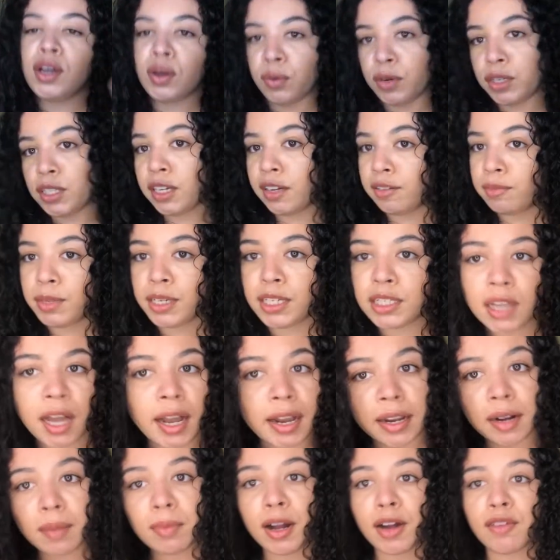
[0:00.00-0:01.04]
which I've been
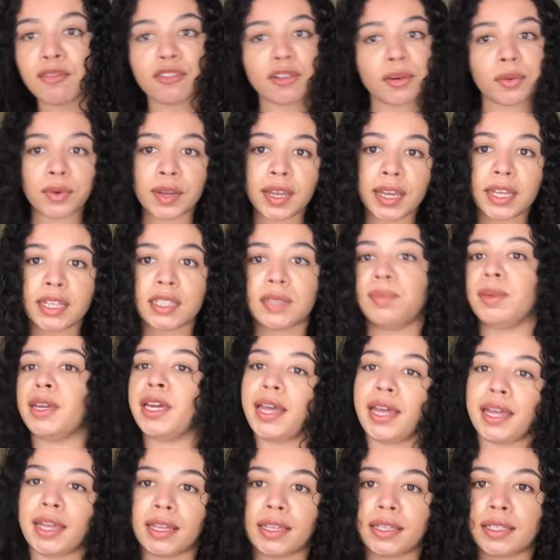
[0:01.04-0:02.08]
talking about for weeks
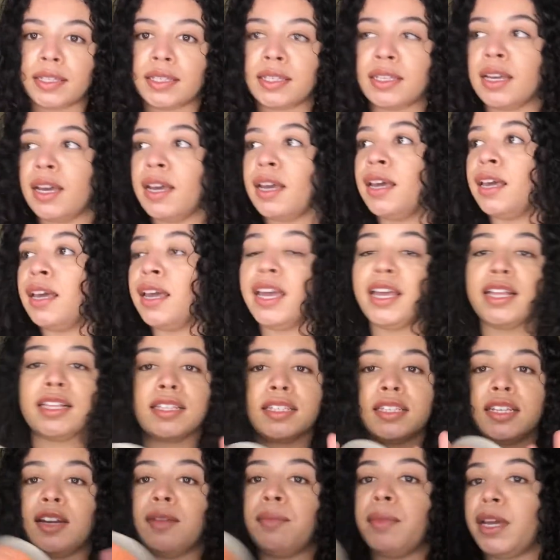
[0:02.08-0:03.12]
because
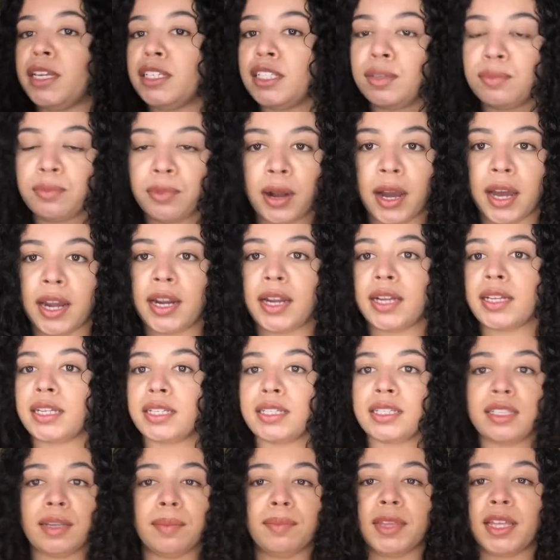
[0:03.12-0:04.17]
it's an amazing product.
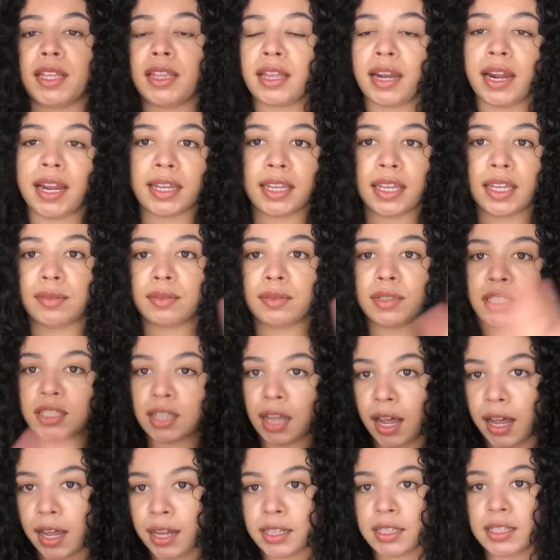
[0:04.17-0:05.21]
It's something that I keep
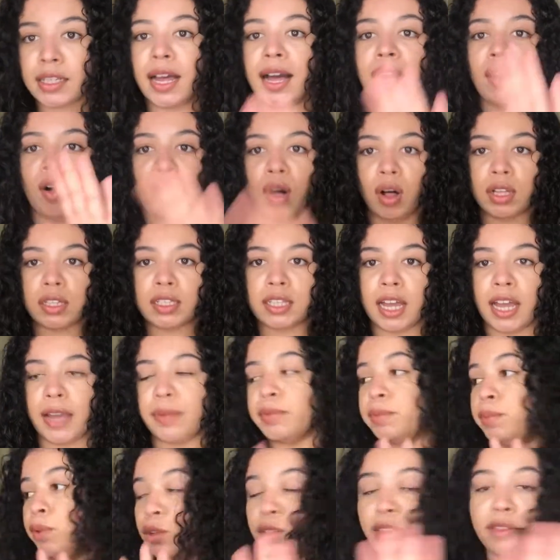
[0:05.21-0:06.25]
stocked at all times.
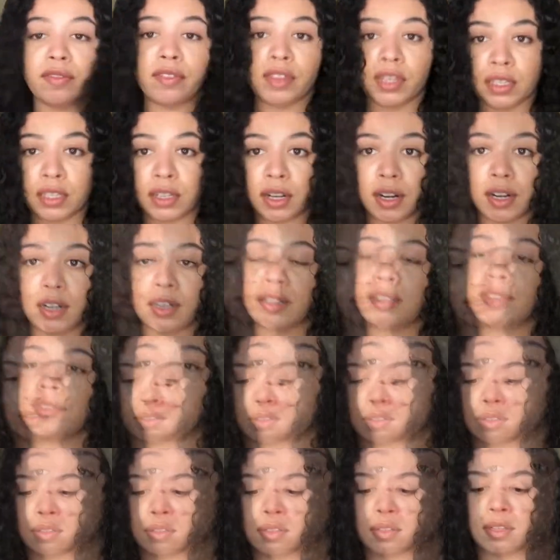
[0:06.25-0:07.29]
Both of these are.
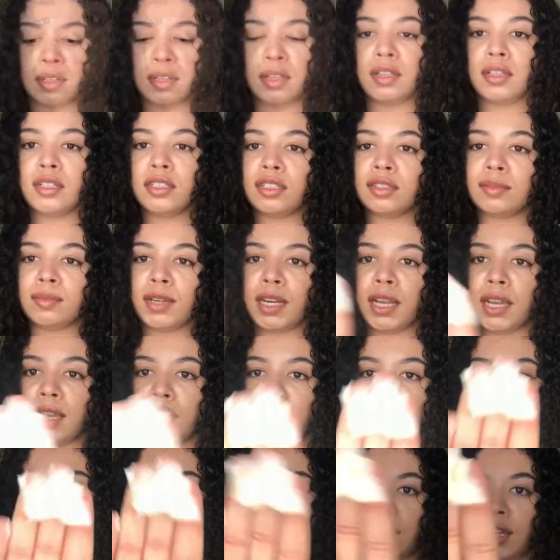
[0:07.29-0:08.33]
So I'm gonna get a
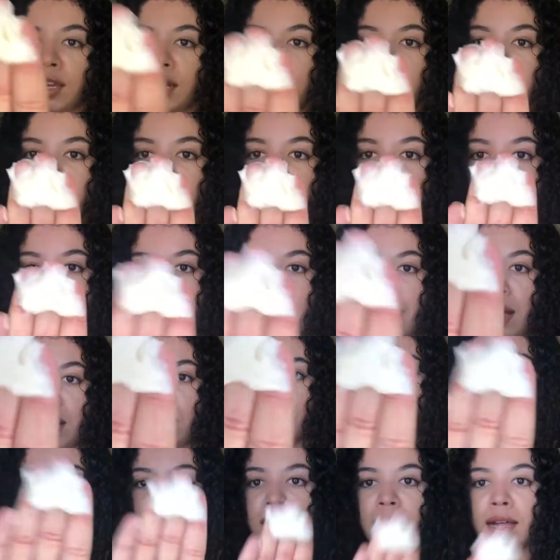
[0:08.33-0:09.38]
good
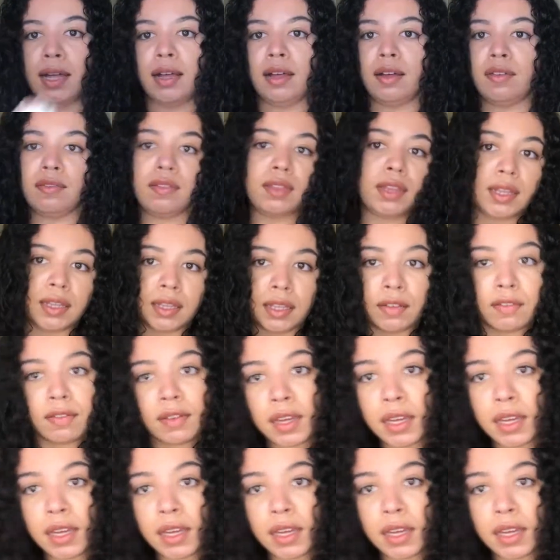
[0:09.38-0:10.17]
amount of the leave-in